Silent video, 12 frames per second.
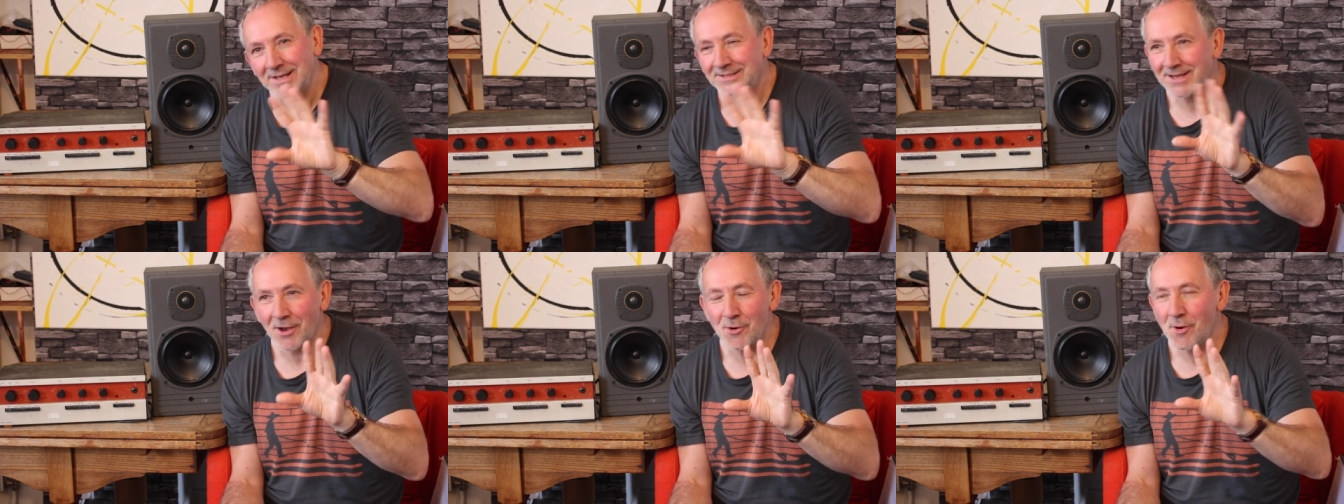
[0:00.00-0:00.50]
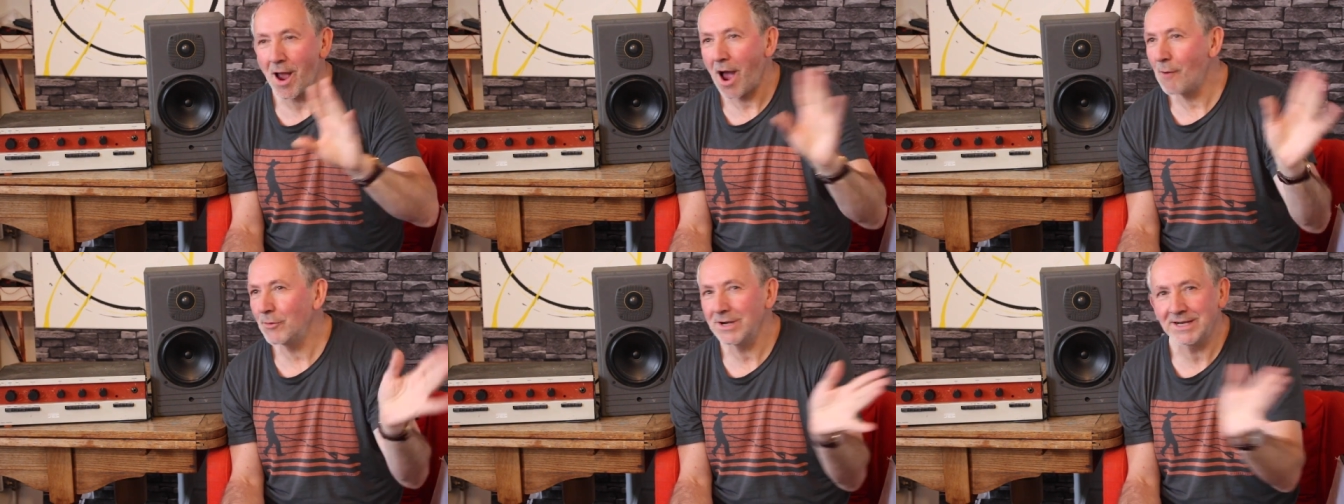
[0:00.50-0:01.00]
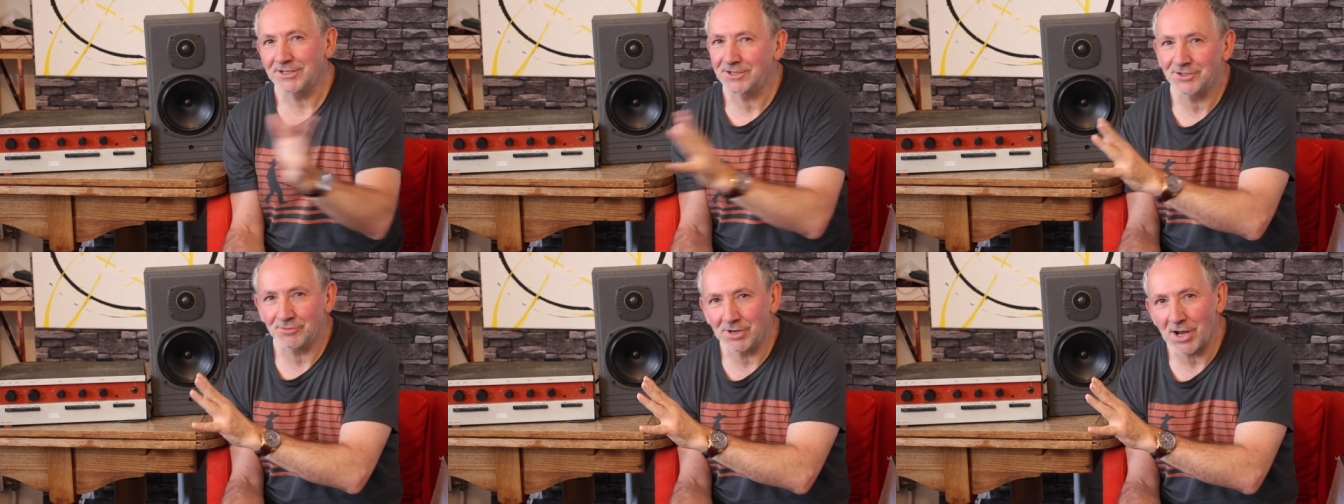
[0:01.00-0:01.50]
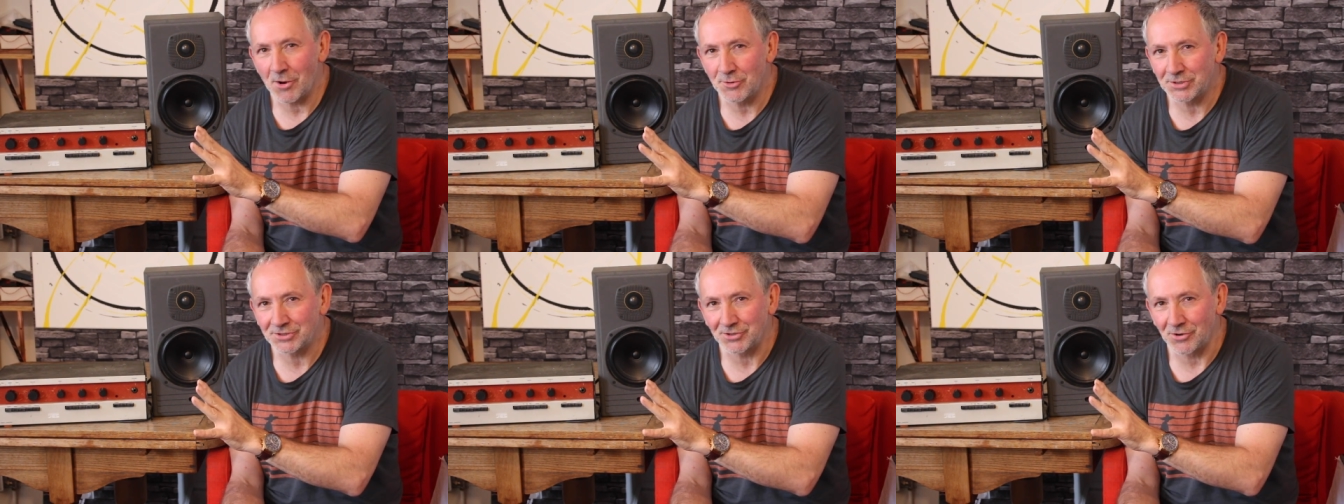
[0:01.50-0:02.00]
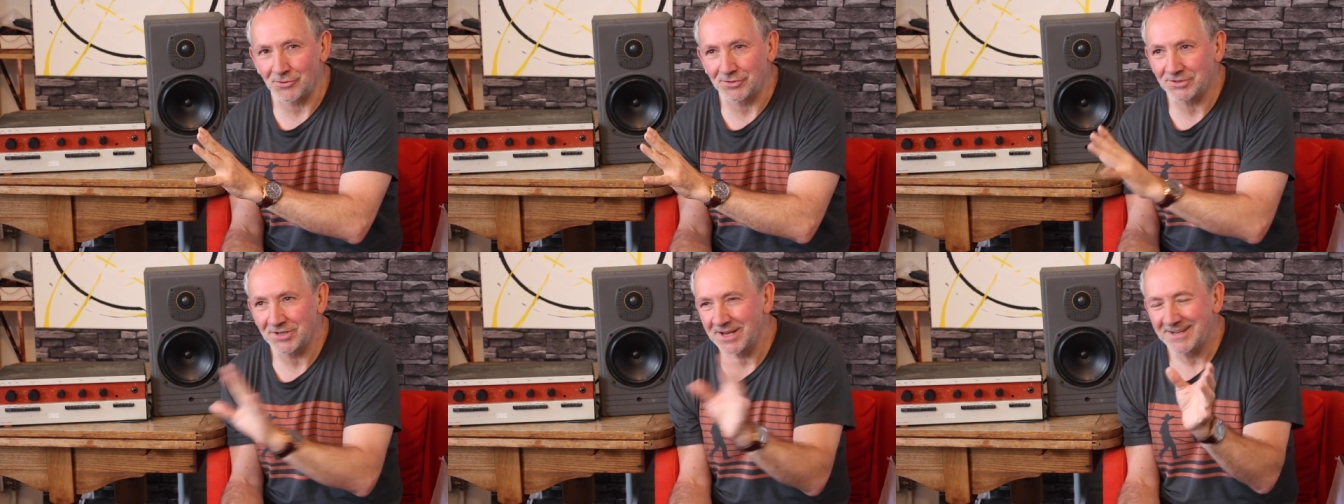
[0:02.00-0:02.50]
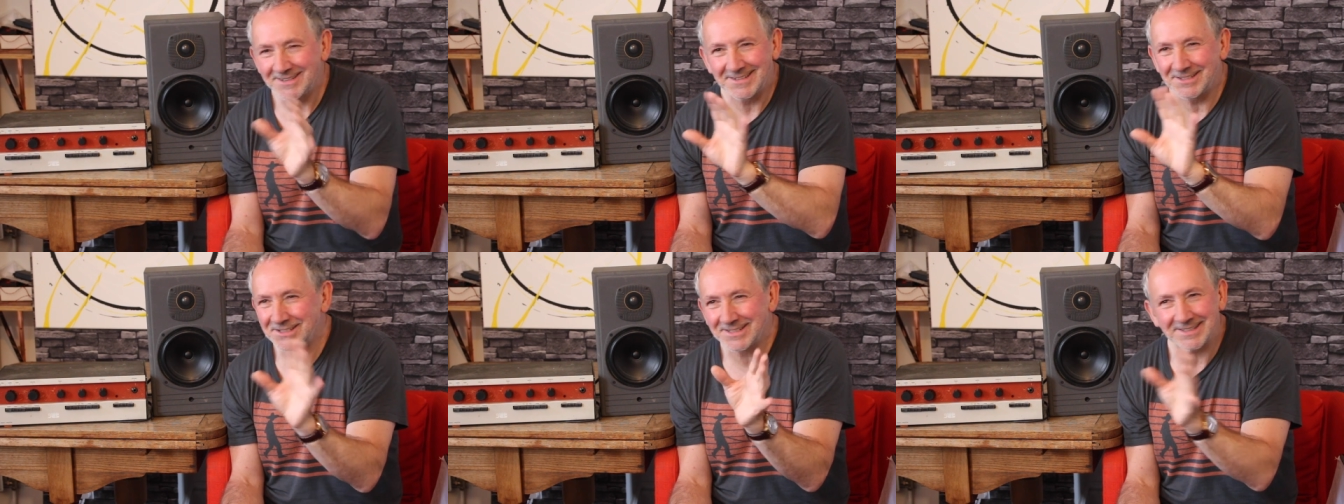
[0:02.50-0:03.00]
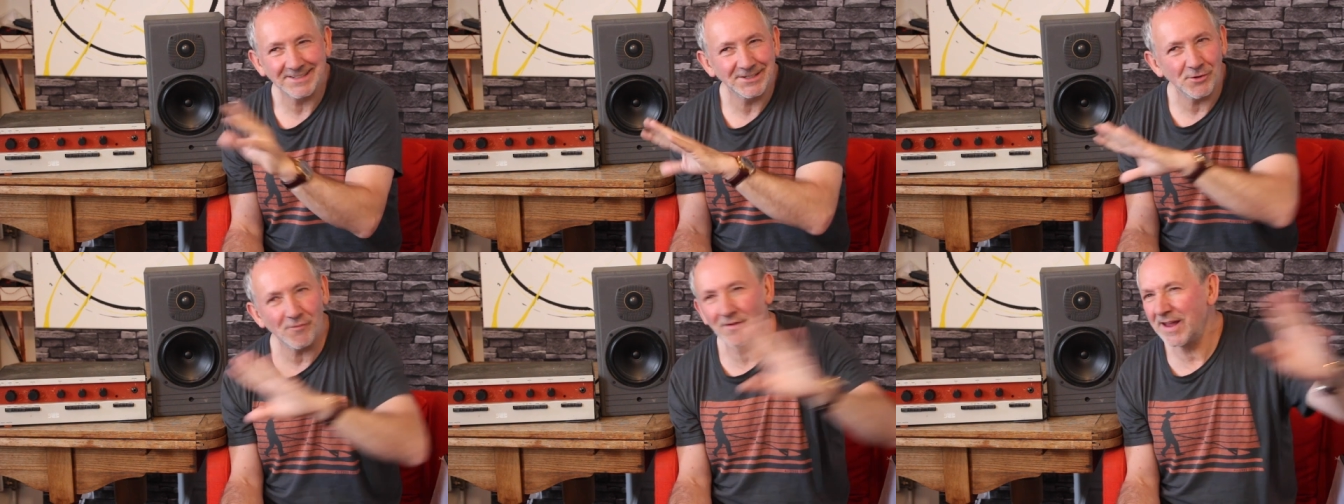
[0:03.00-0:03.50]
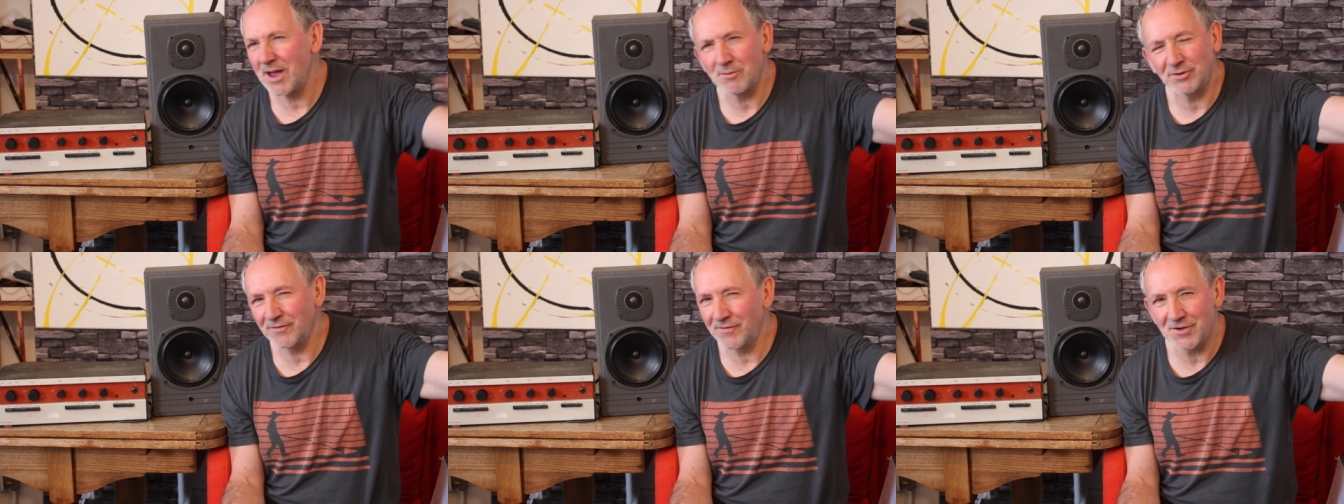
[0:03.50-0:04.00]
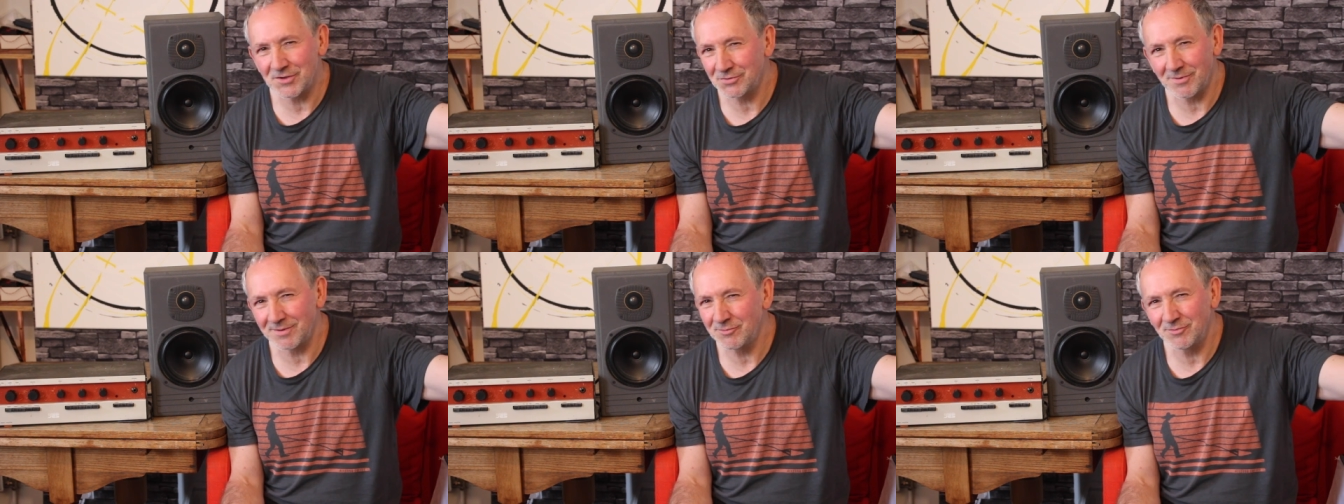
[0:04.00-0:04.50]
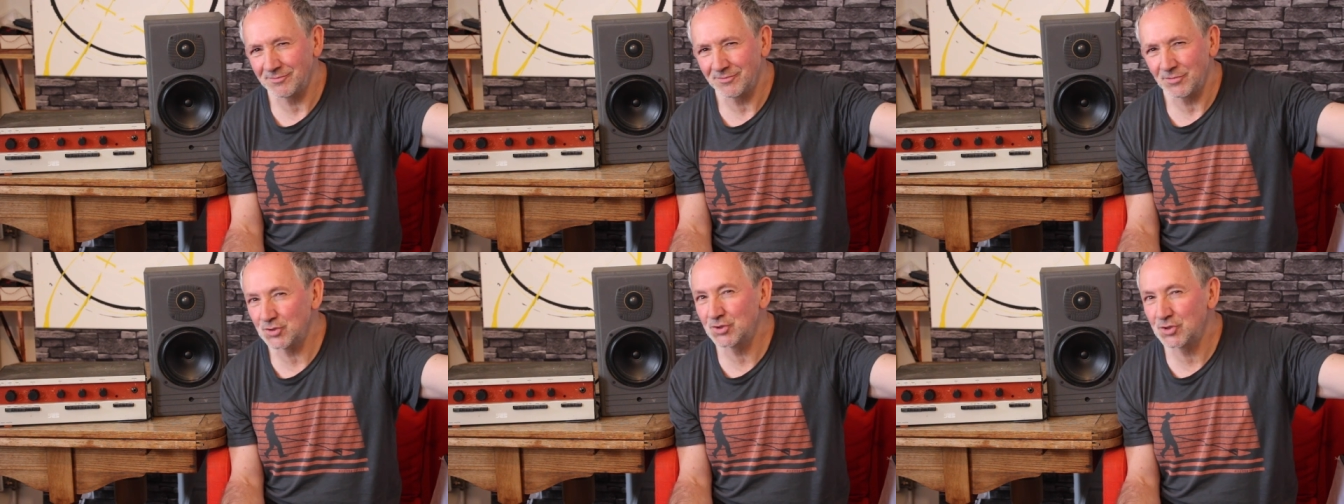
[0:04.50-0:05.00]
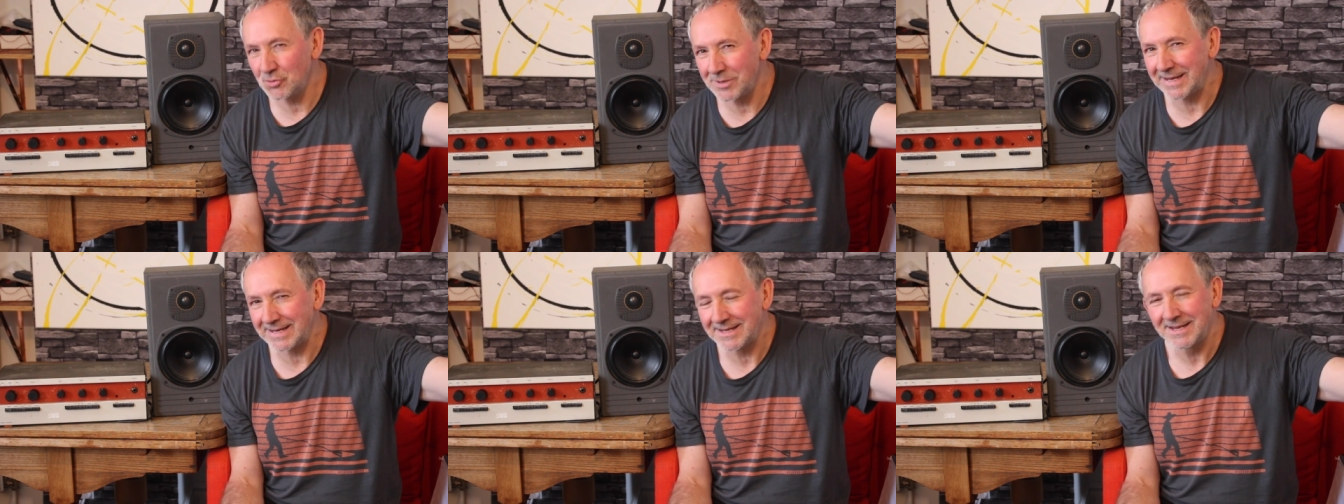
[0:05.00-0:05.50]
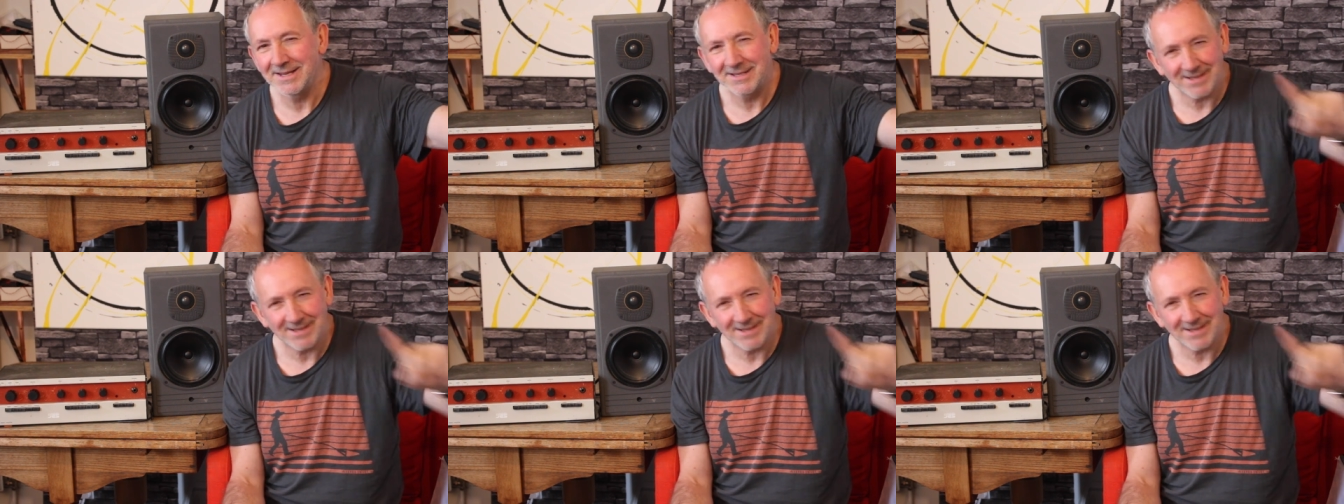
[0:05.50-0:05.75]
So I wouldn't listen to a load of songs because you'll forget what the first one was doing.